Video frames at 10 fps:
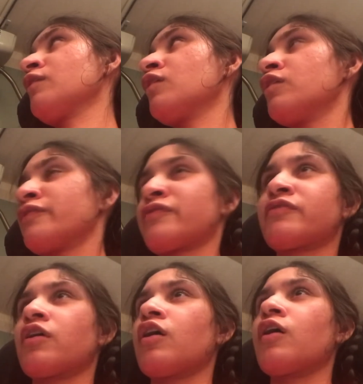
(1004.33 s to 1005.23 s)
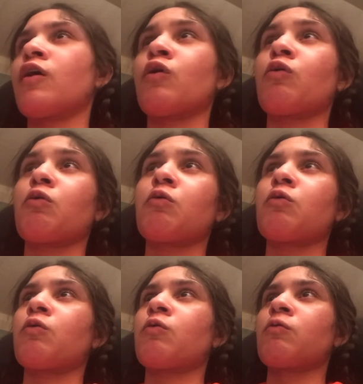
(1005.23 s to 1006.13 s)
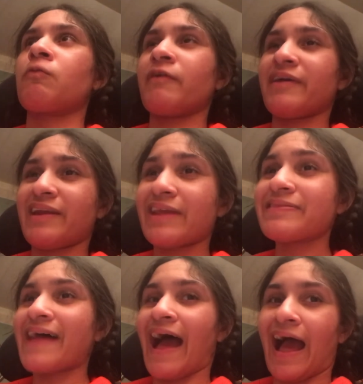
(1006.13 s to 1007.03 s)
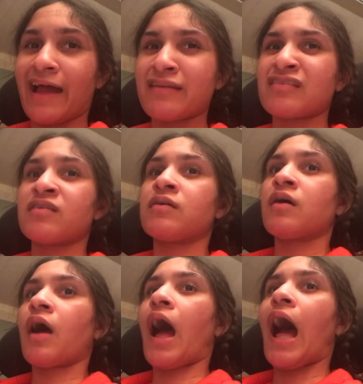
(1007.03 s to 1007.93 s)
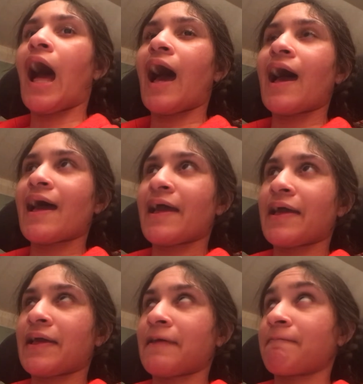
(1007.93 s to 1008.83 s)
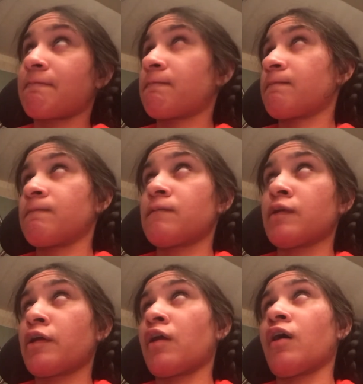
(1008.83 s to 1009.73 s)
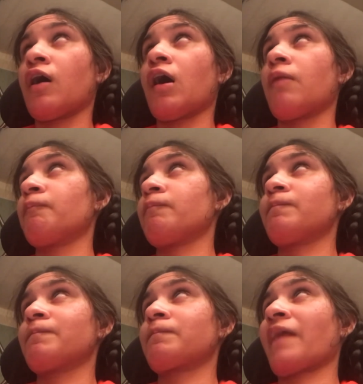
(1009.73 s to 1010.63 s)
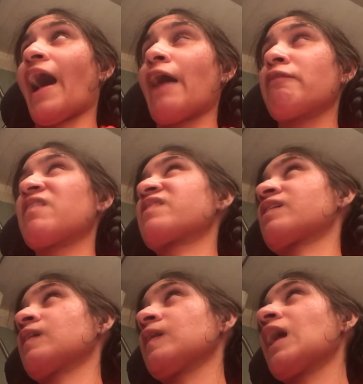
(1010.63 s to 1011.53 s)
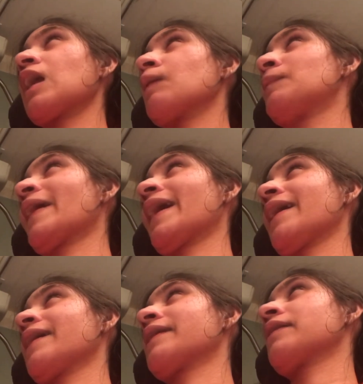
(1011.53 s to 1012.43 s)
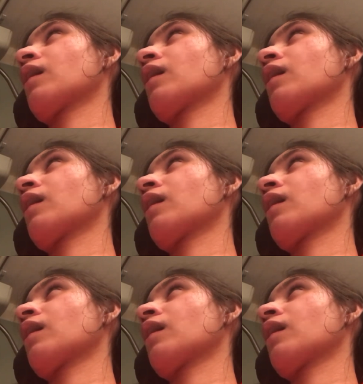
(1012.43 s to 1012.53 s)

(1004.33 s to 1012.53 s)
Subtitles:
So we did that. I was in a lot of pain,